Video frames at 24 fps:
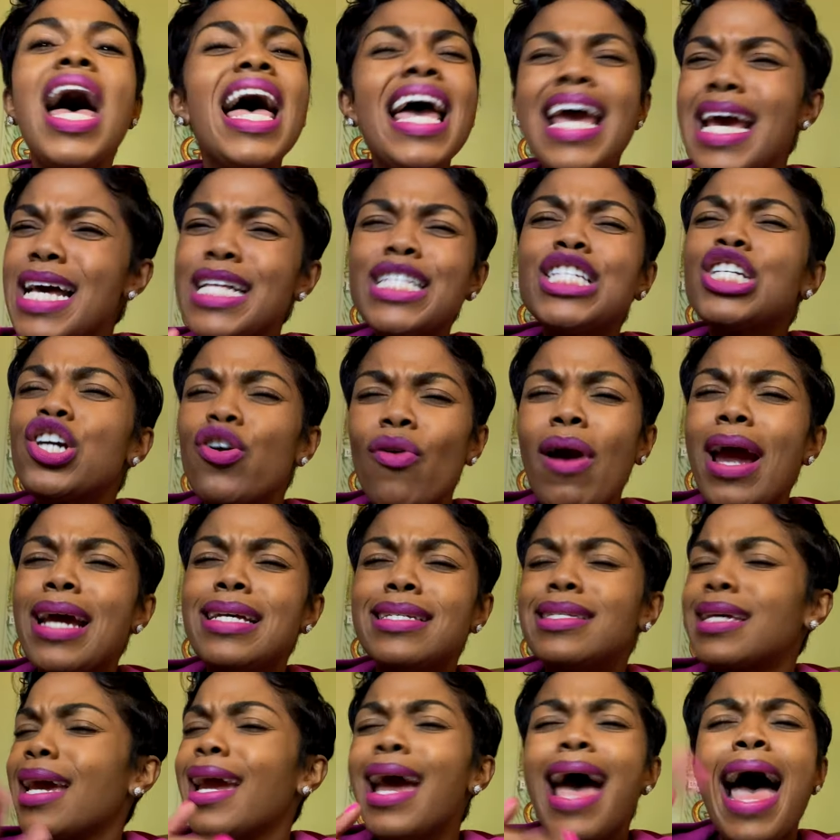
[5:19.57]
It's
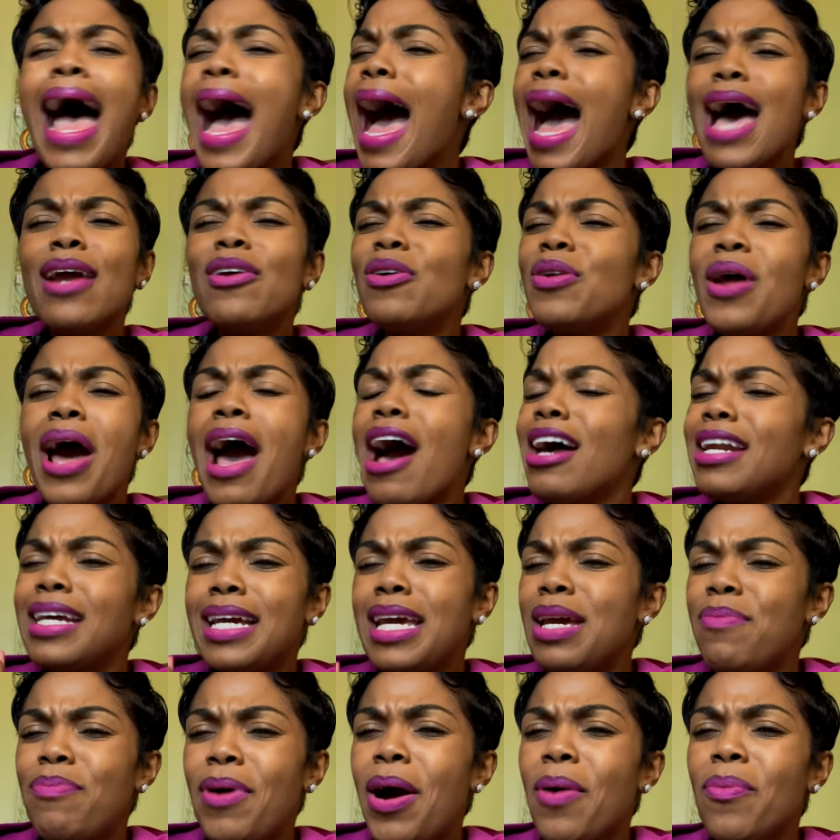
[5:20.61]
crazy. I don't know how to
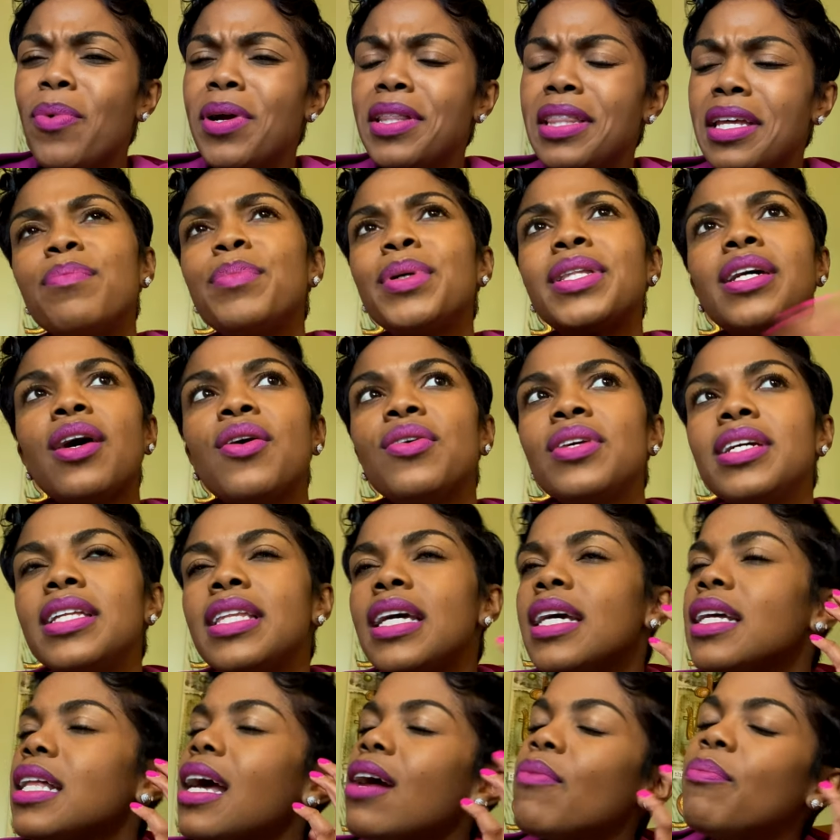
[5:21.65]
keep up with it. But the only
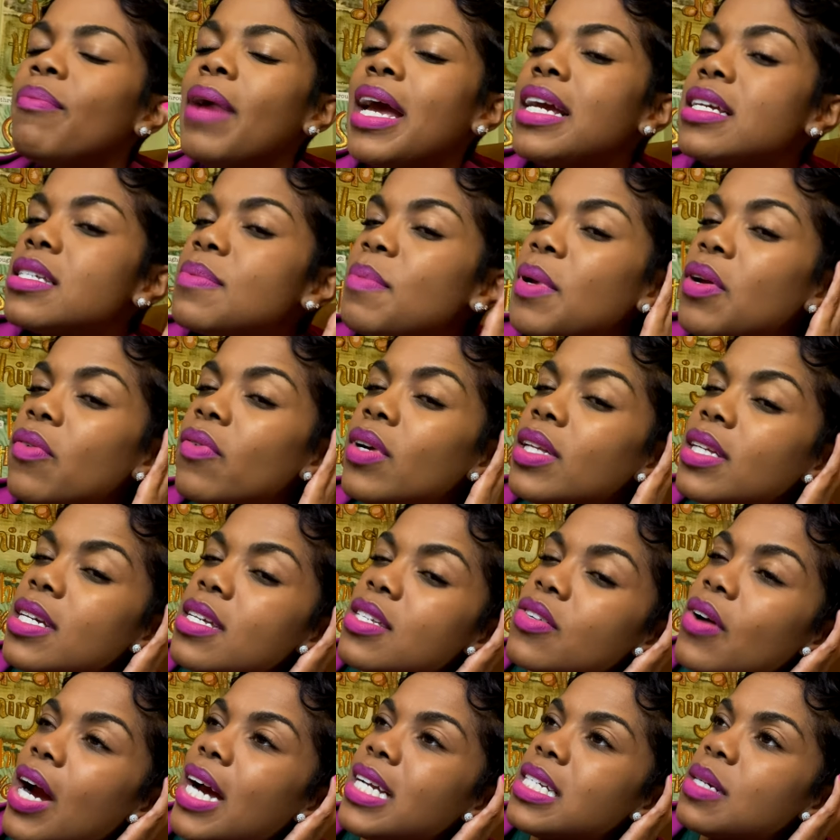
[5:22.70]
thing that makes me really
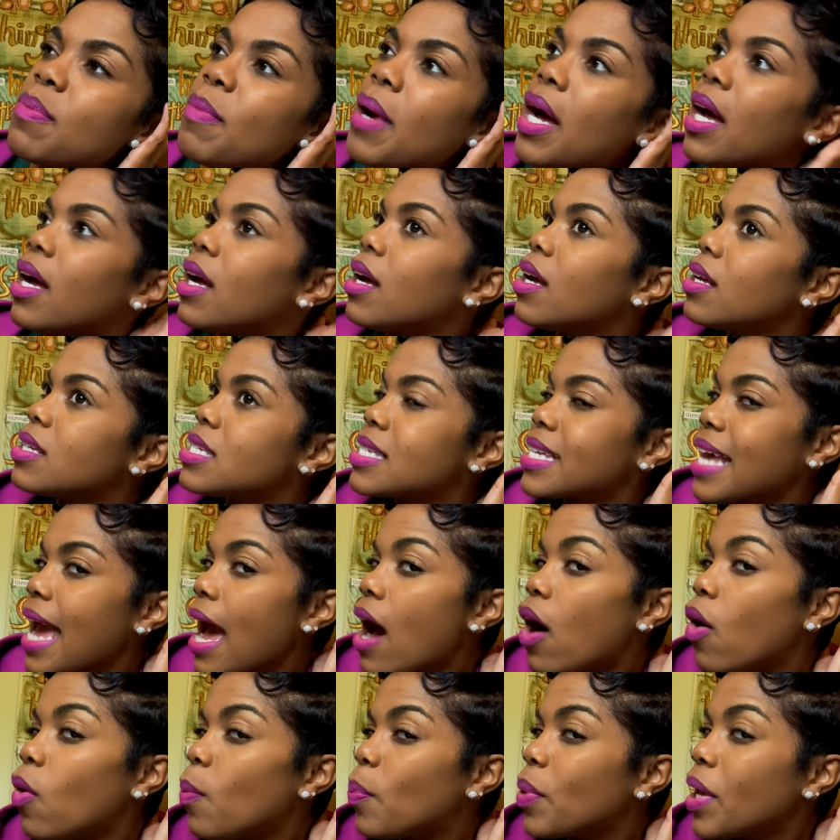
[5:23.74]
scratch my
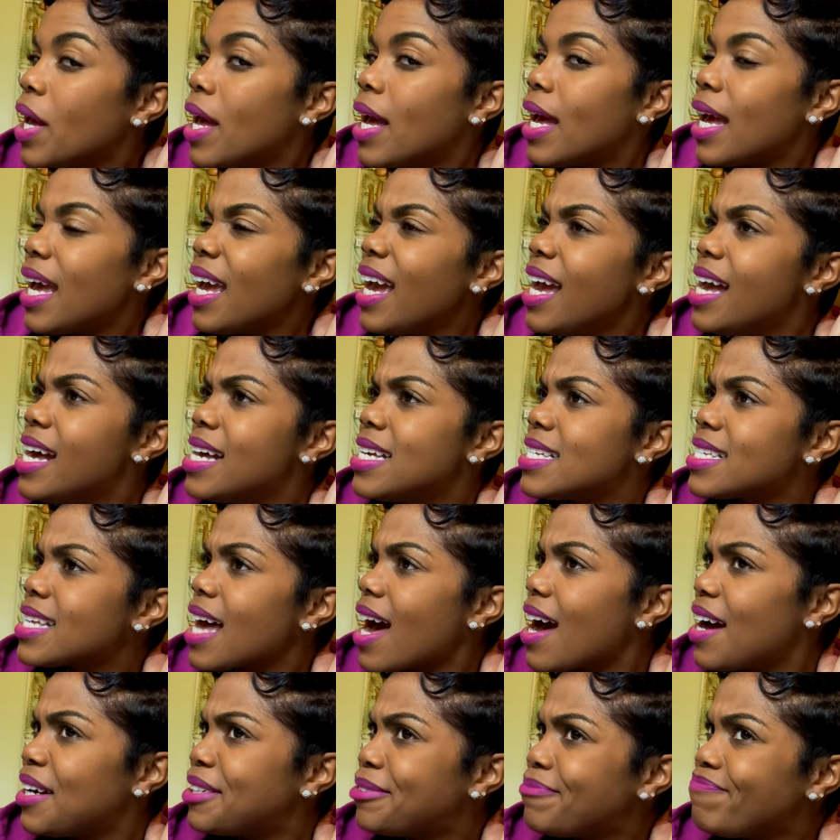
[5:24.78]
scalp is
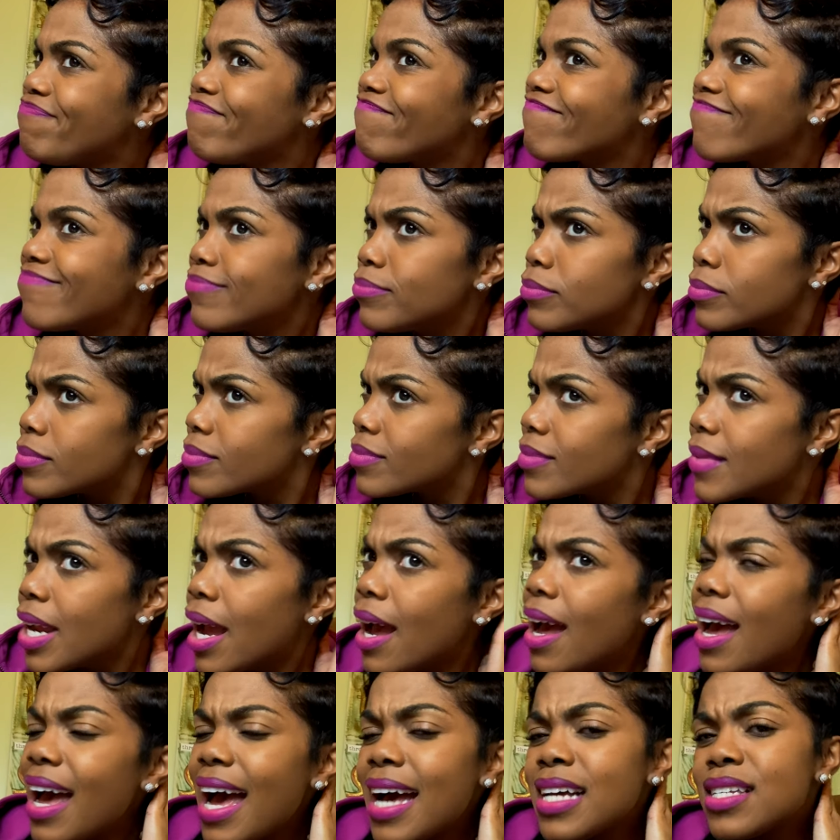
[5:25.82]

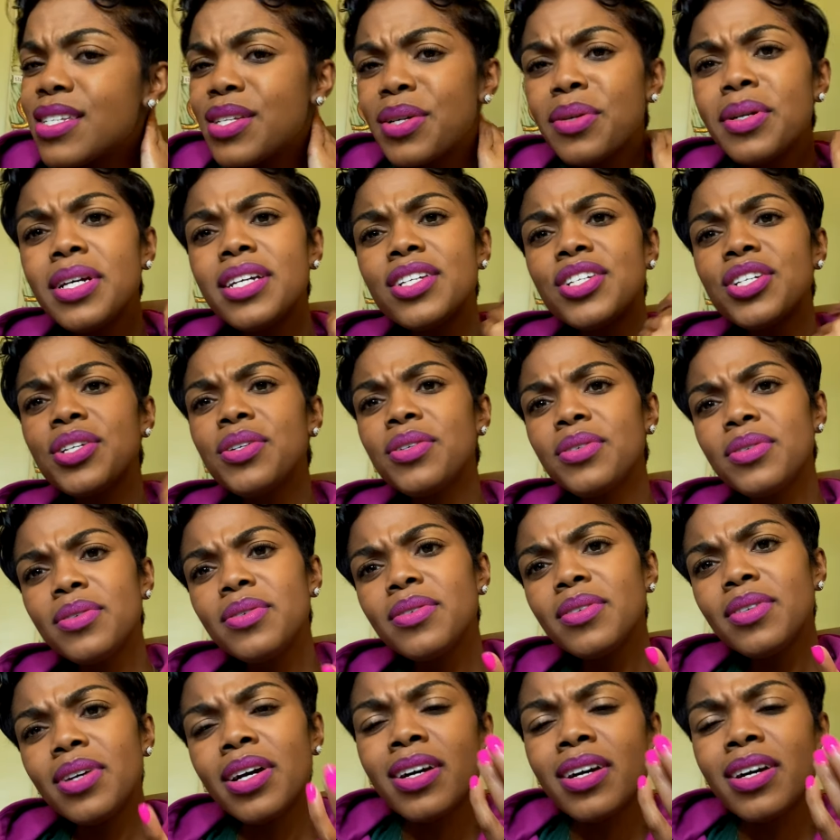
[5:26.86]
as soon as you,